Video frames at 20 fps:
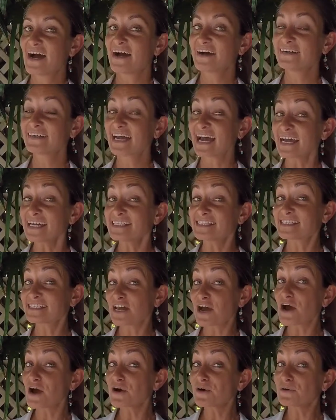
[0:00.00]
Okay,
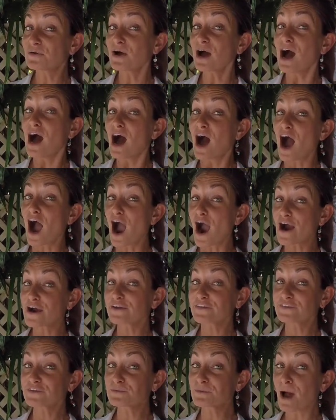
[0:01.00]
so our
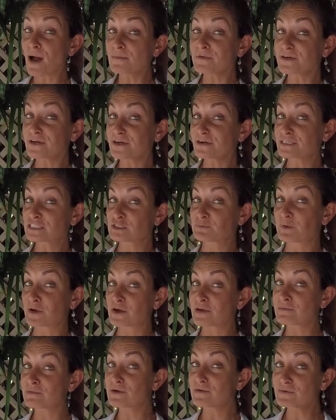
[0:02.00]
thermometer
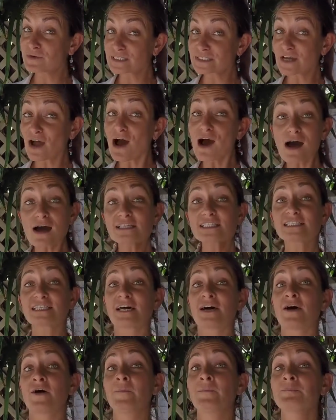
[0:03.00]
experiment was
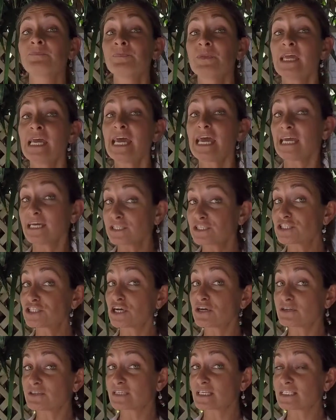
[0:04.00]
awesome. It
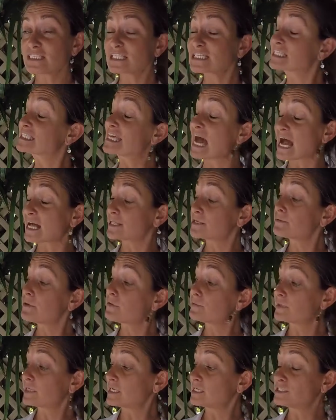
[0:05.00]
shows us exactly
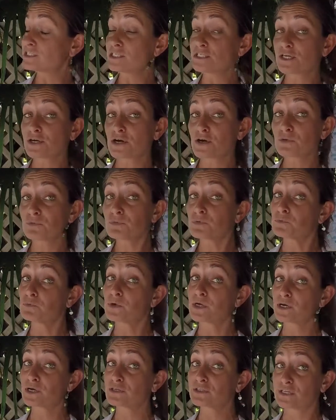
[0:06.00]
what we need to know when
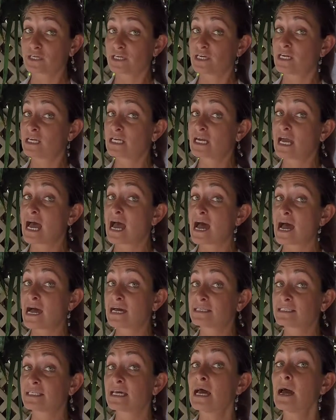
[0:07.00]
we are looking
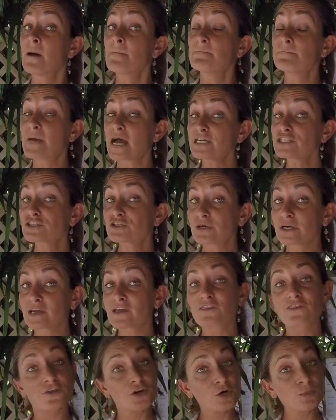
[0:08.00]
at measuring
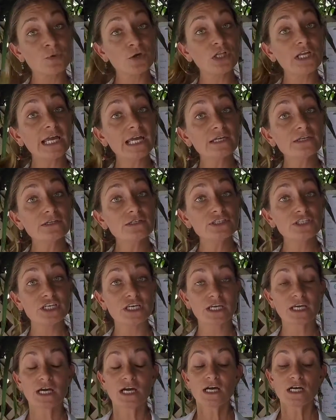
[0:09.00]
thermal
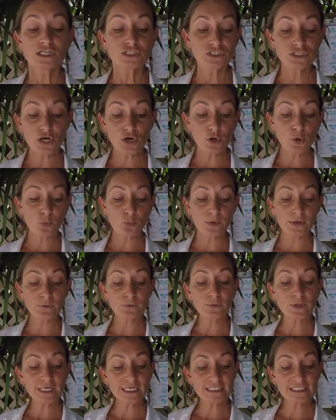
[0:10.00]
energy. So when
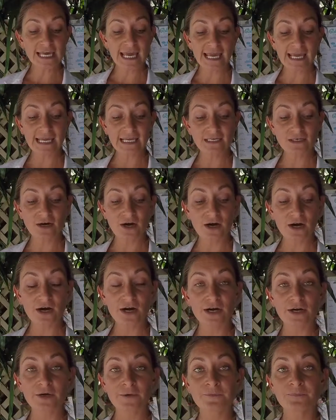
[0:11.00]
we take
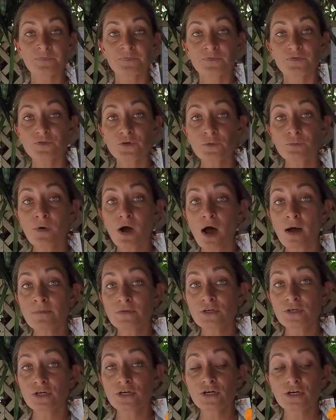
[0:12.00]
our
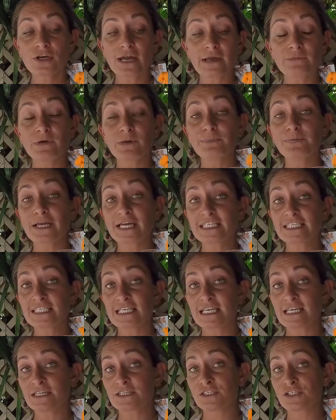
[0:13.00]
thermometer and we place it
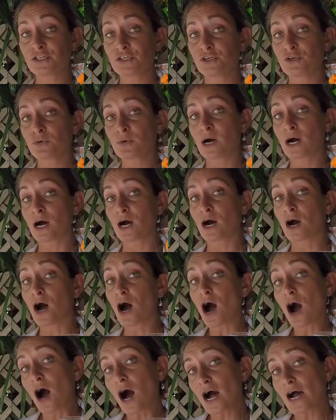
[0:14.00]
into a
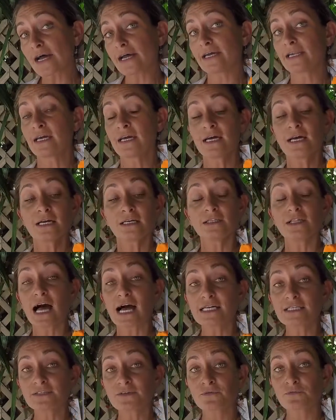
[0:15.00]
hot
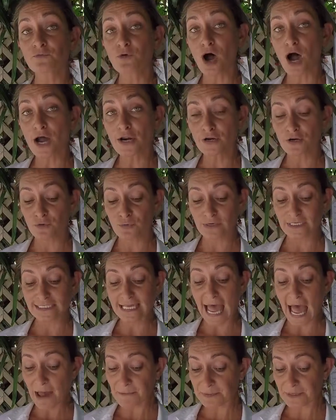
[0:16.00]
glass of water, what's
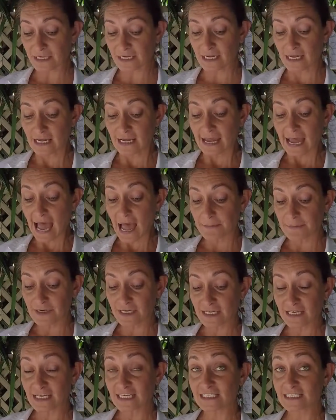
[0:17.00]
happening
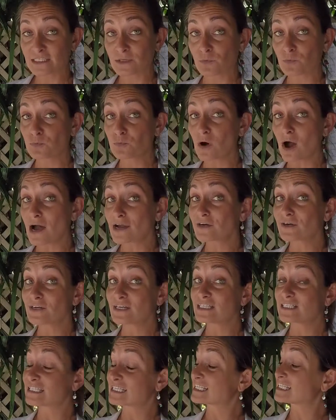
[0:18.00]
is the water
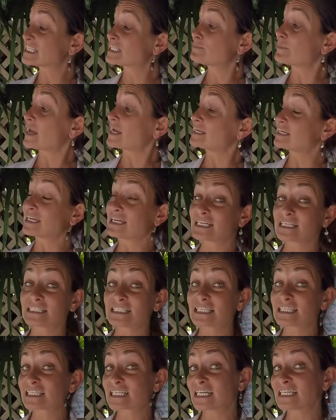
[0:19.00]
is expanding because
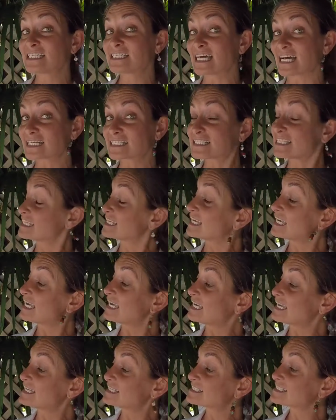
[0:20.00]
it's conducting
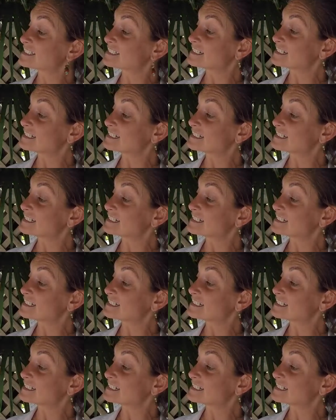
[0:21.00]
heat.